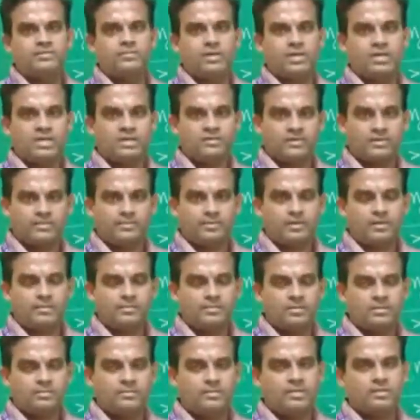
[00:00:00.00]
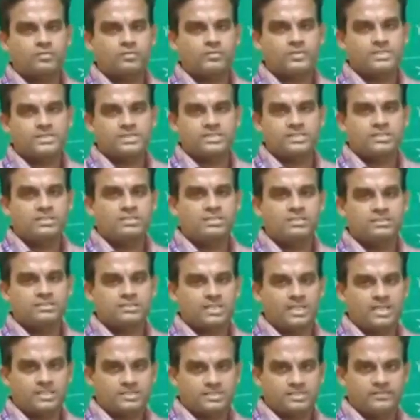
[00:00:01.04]
problem or question it's asked,
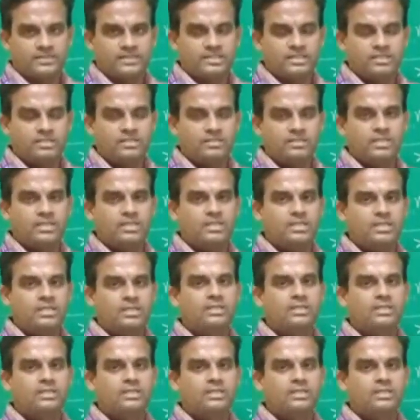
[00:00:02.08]
whether in any